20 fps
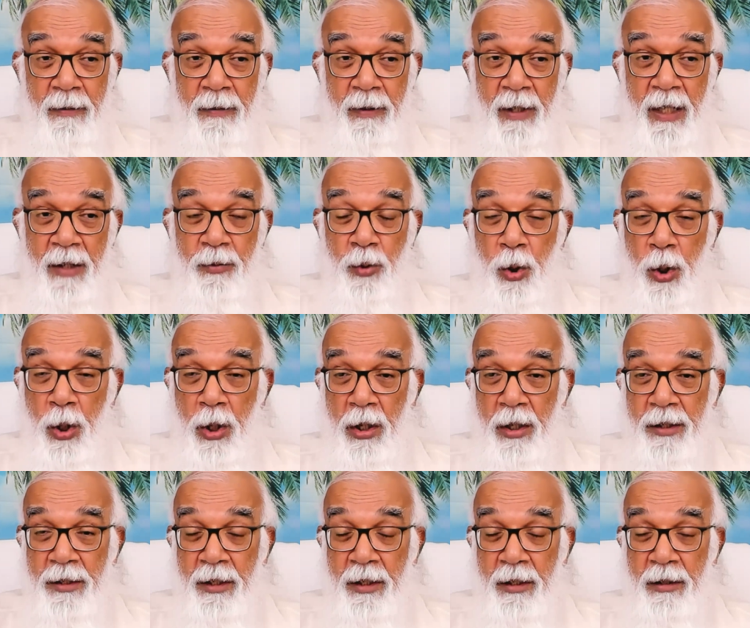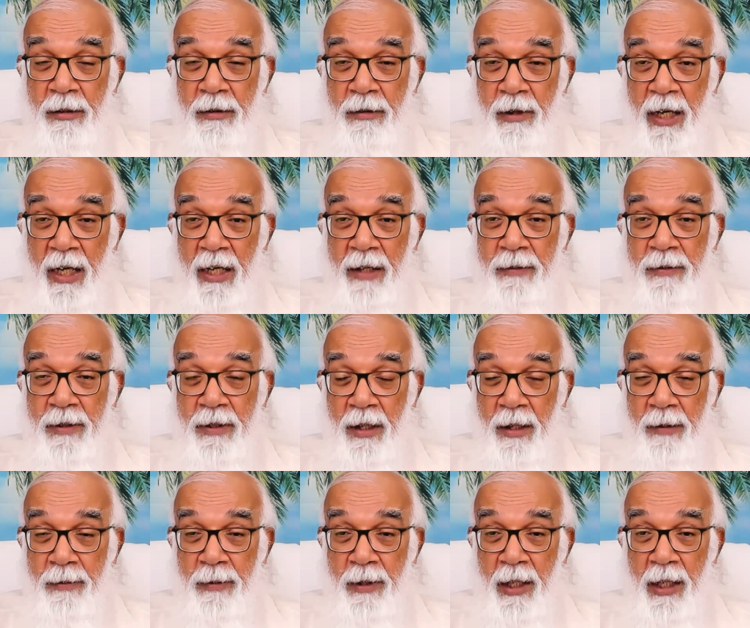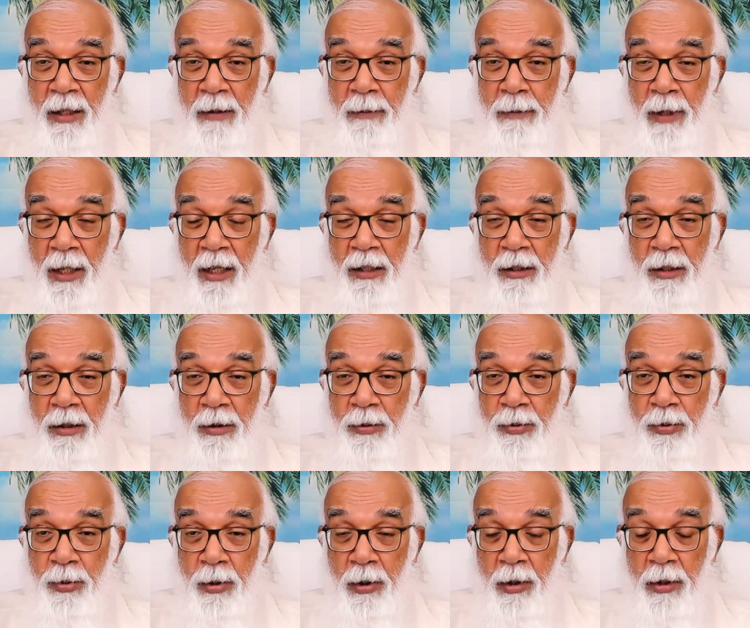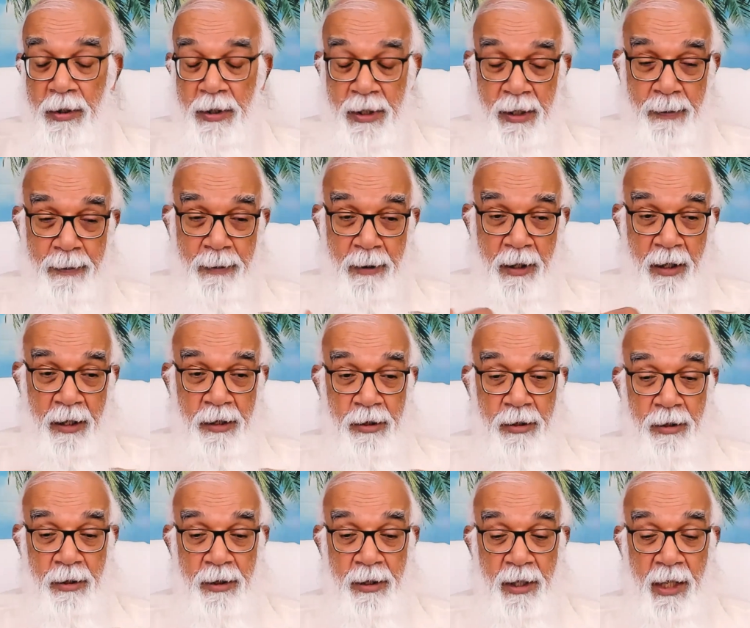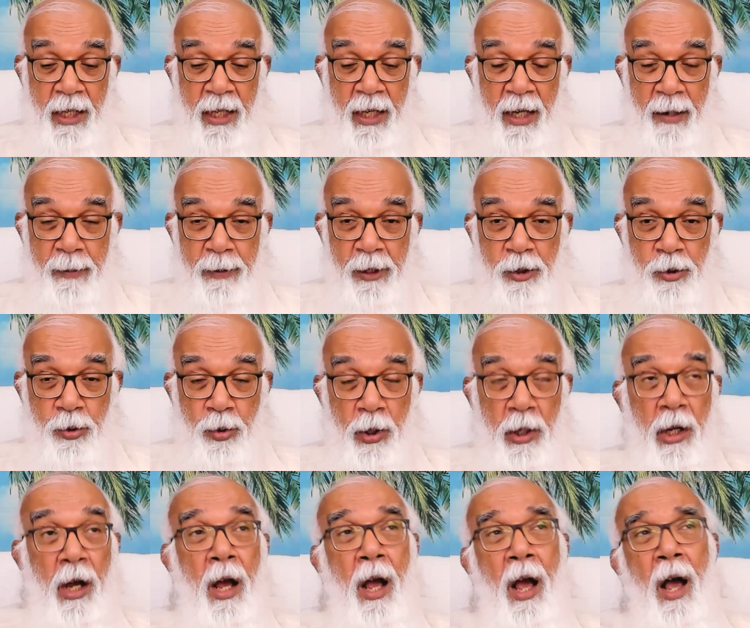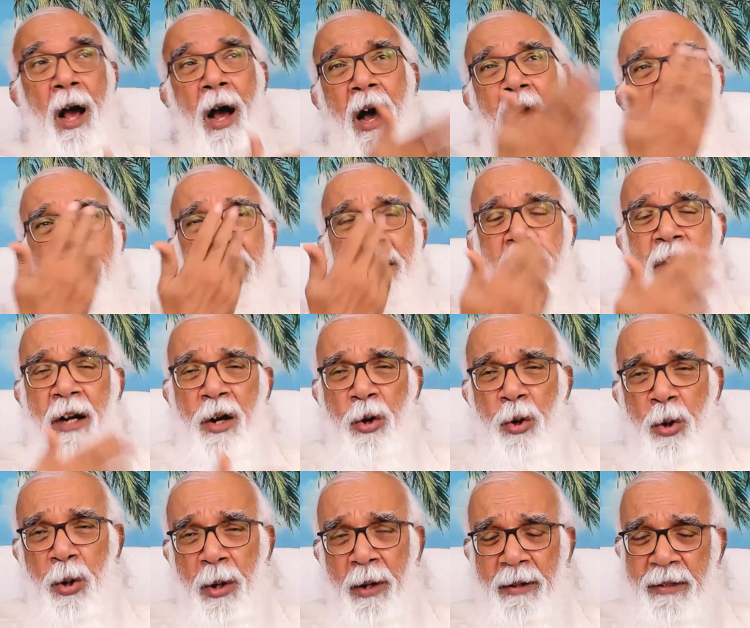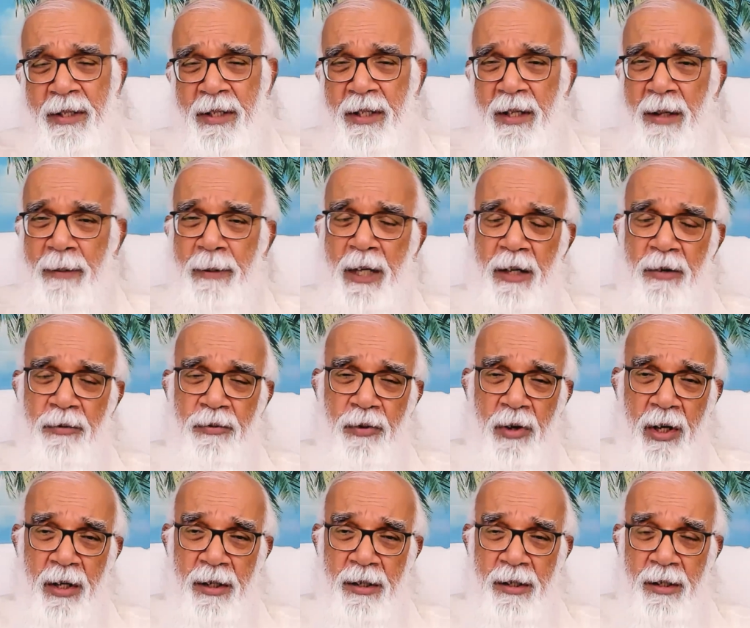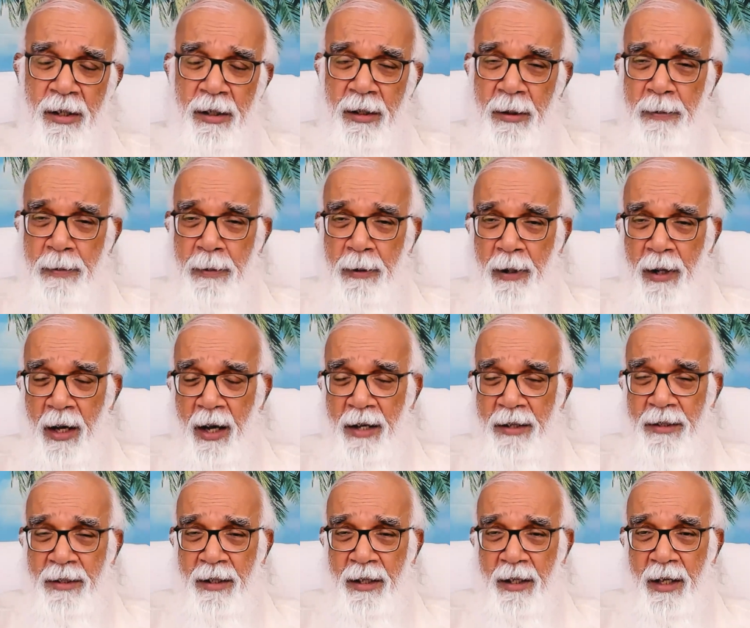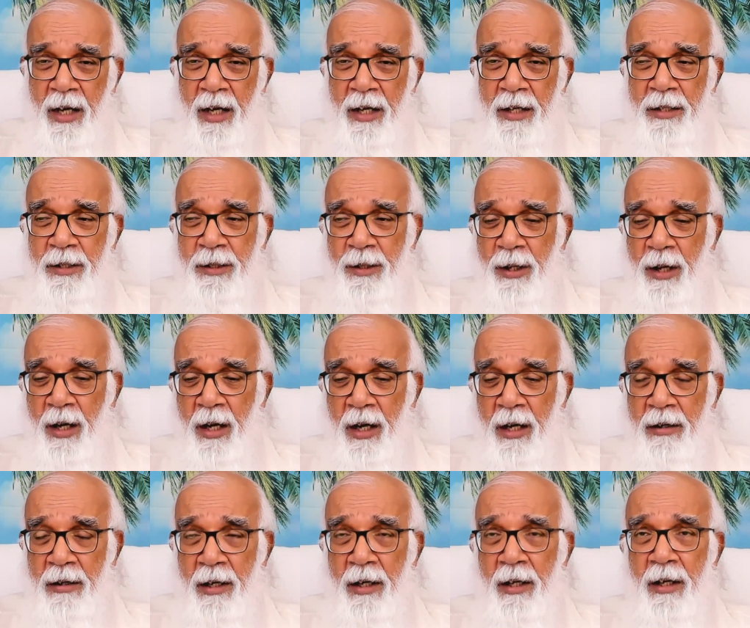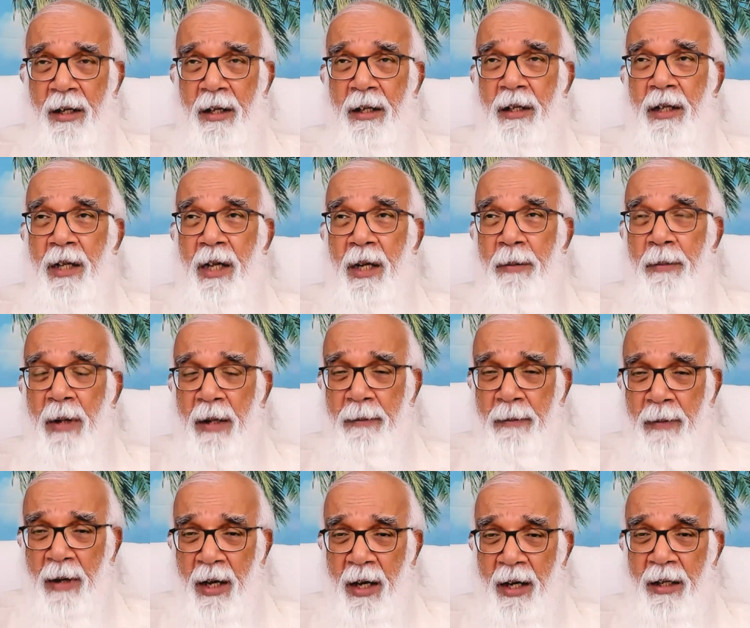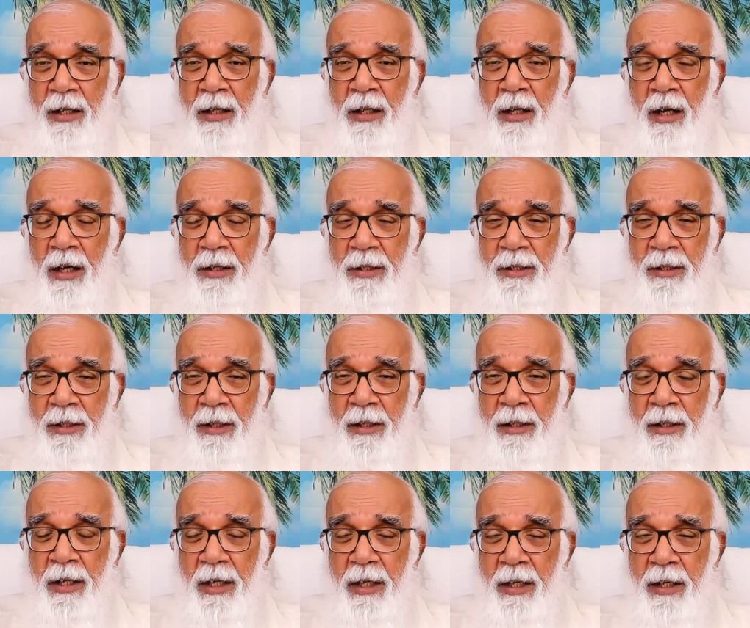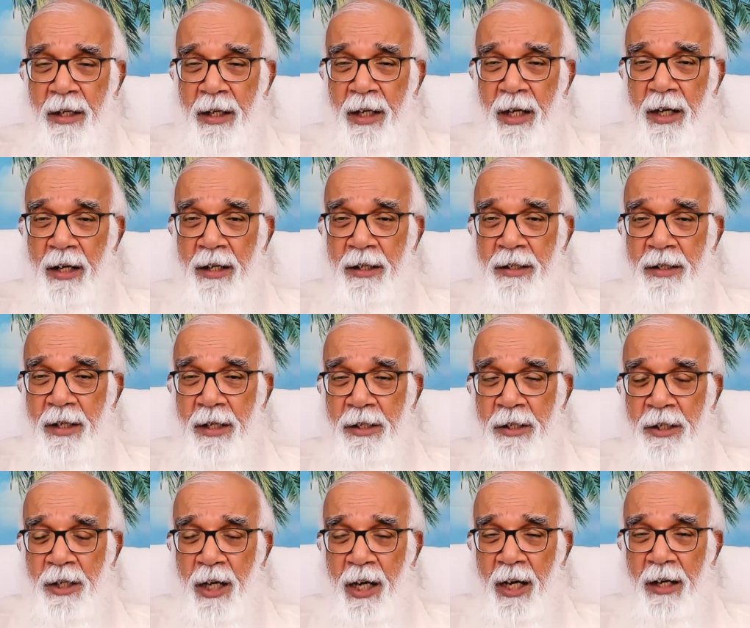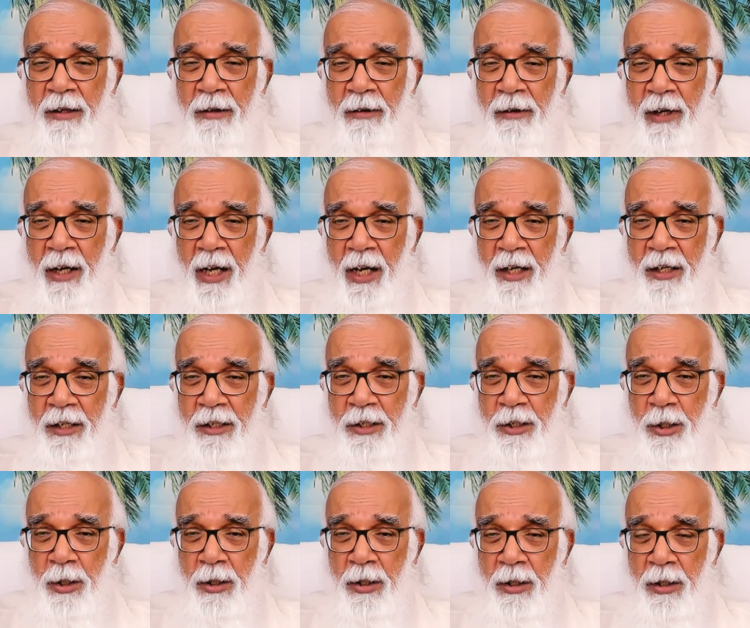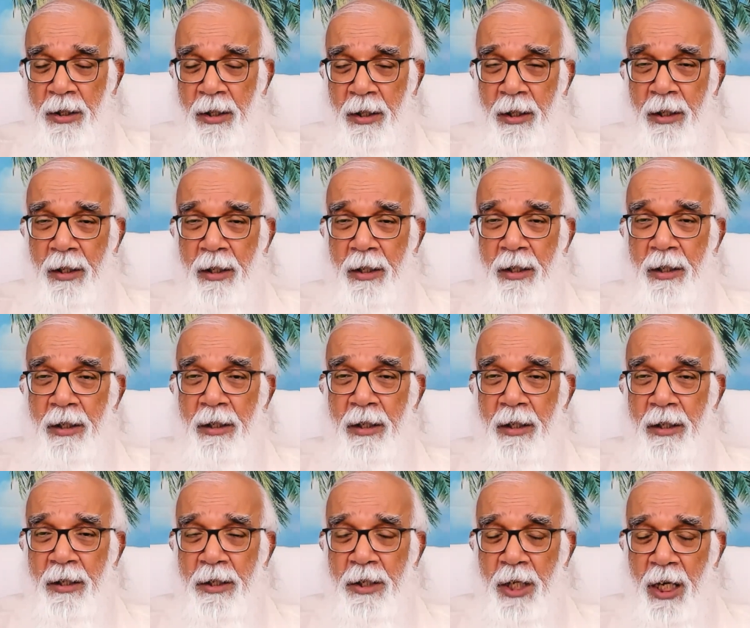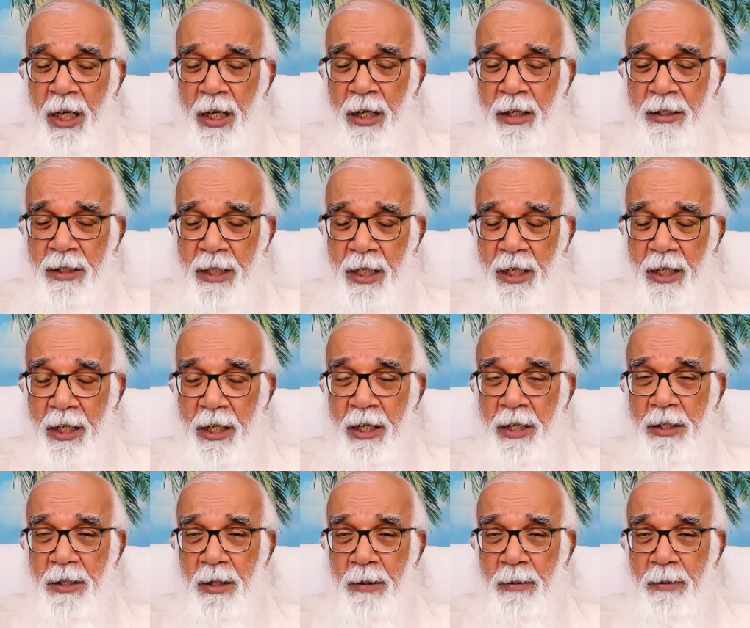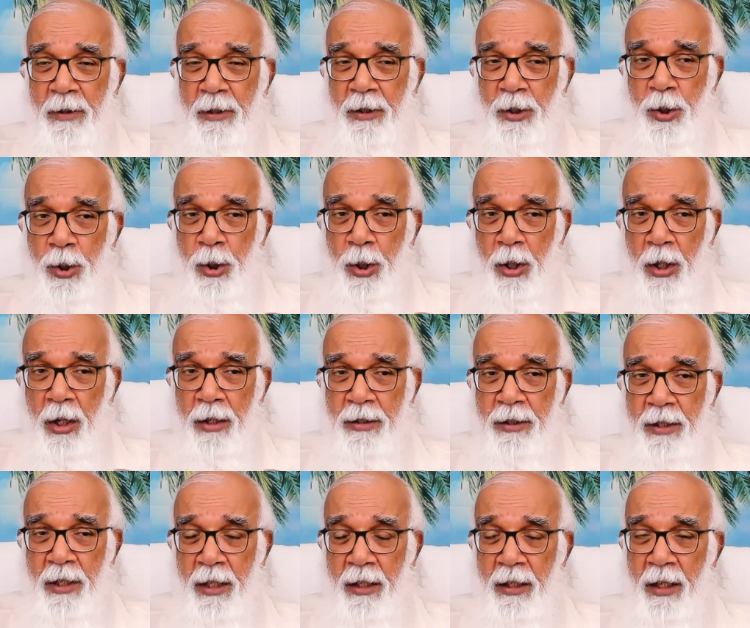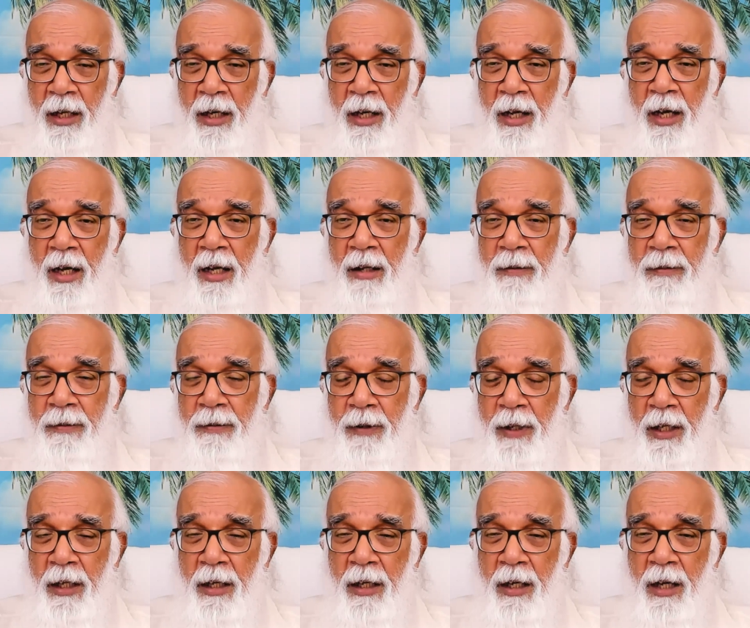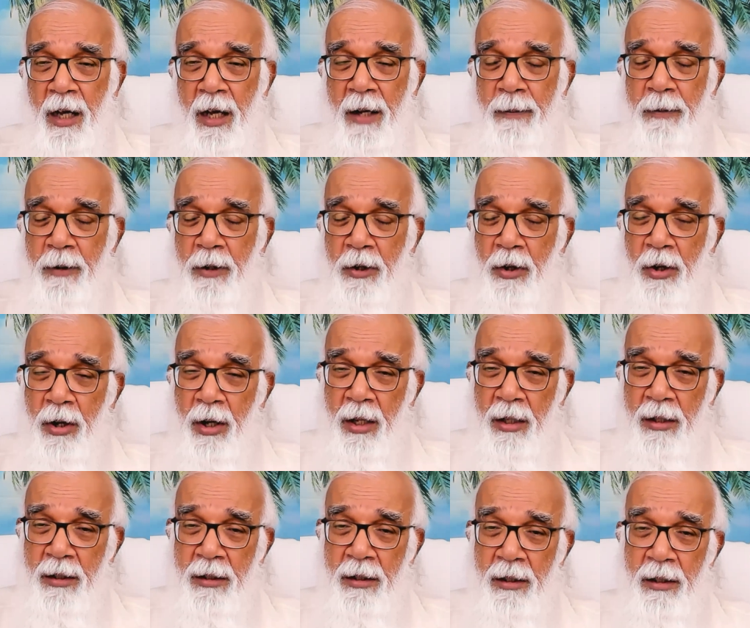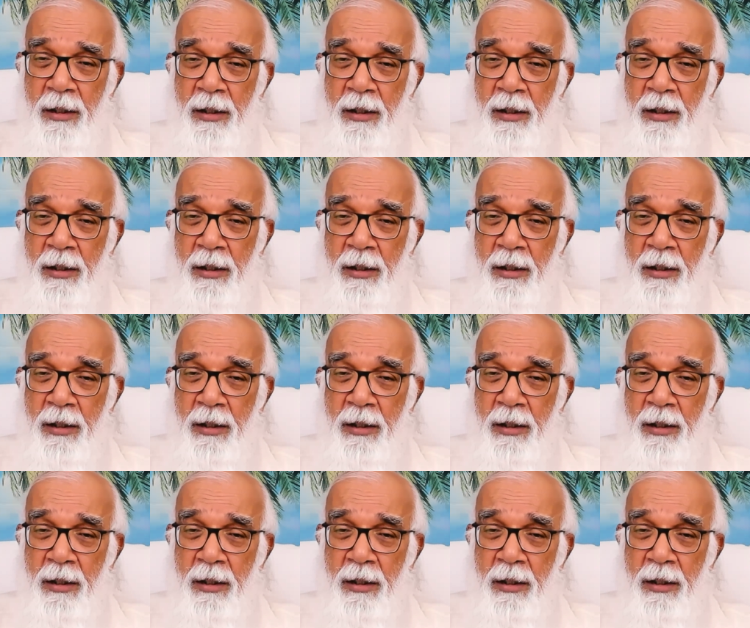We want and crave something by the force, subconsciously, habitually. I recall some event in the past and I start, then my mind constantly creates a chain reaction, the chain series of the thoughts, and then I feel I'm gone.